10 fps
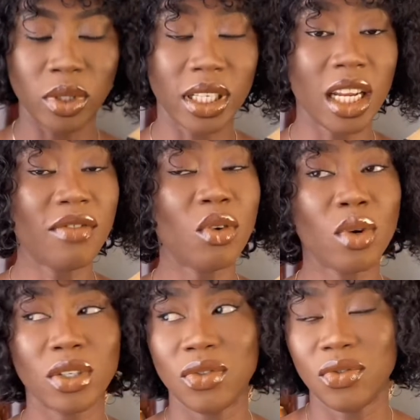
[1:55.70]
Delivery
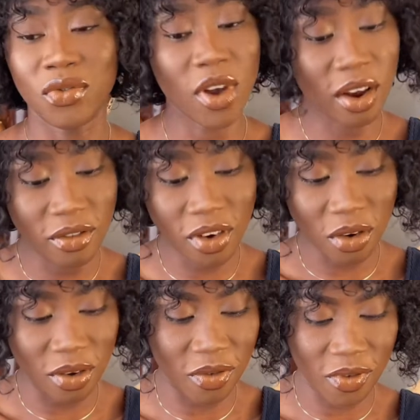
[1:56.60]
was very
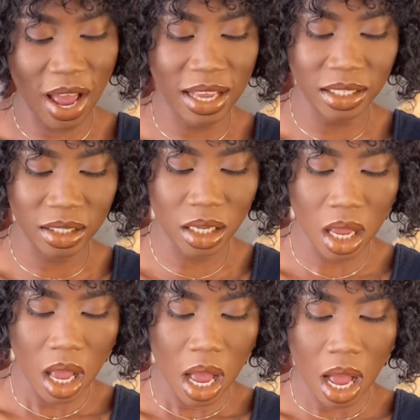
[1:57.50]
fast
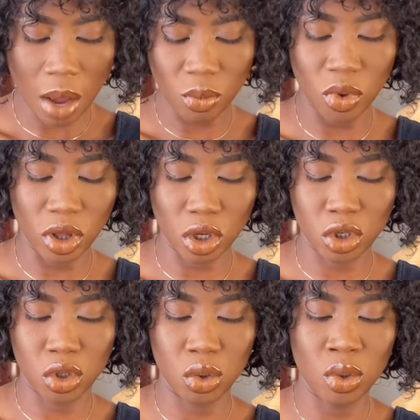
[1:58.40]
with
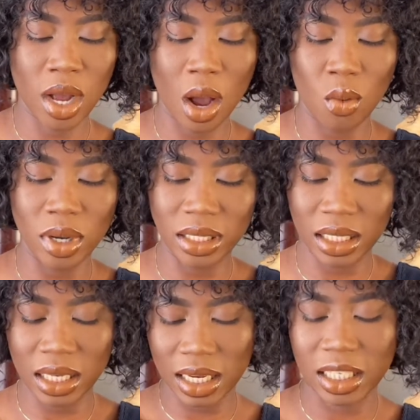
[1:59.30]
this shoe. I
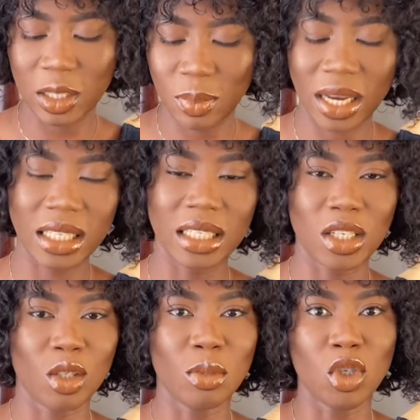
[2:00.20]
wasn't expecting
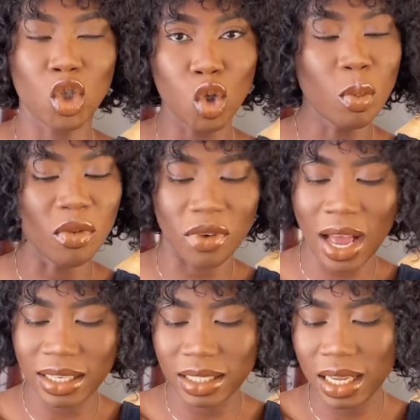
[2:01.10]
it to be super
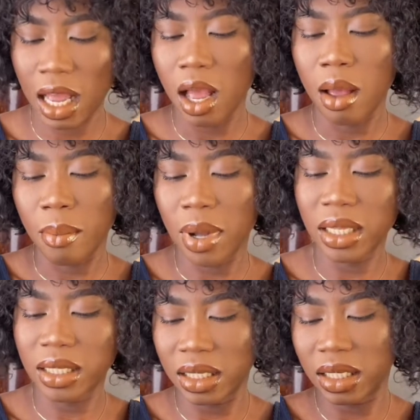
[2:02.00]
fast,
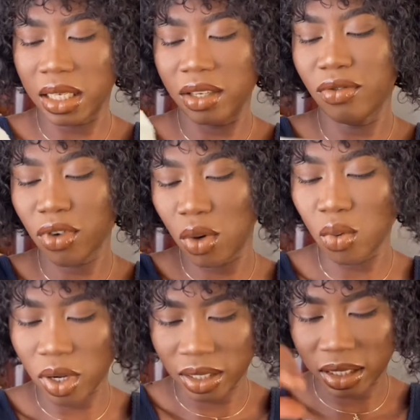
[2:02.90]
but
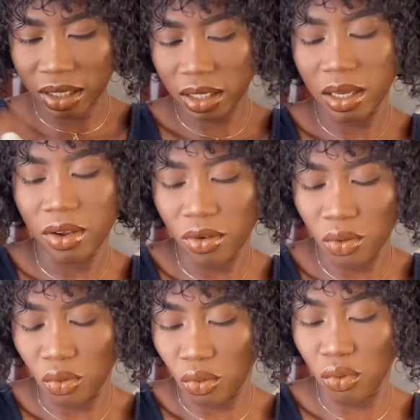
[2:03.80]
delivery was
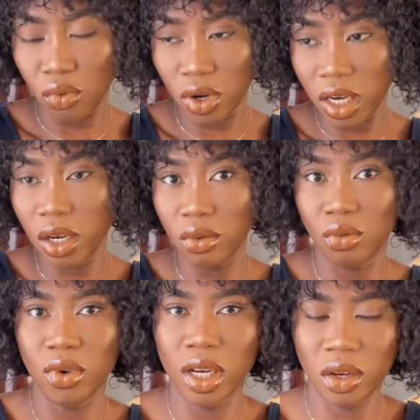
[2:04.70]

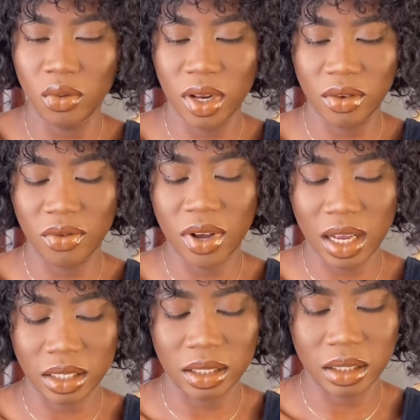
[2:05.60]
really
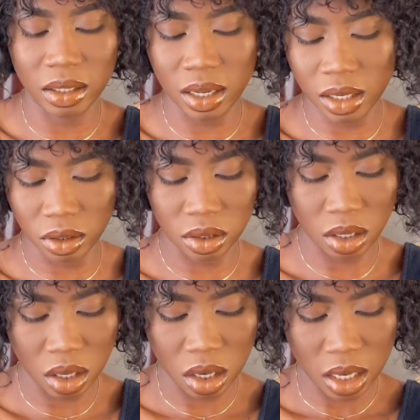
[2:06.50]
fast. So let's
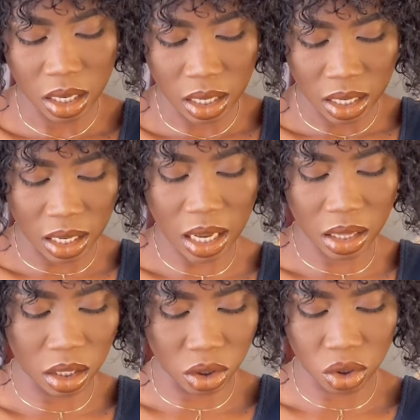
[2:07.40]
get
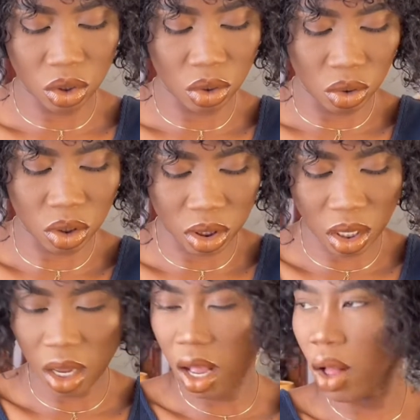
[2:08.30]
the shoes
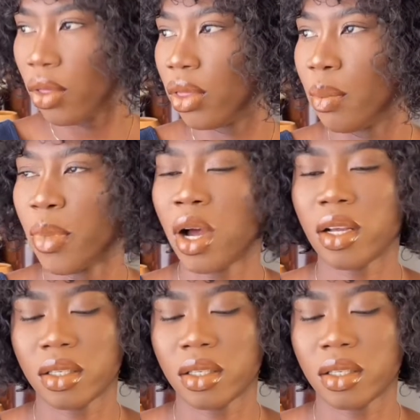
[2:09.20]
out the box.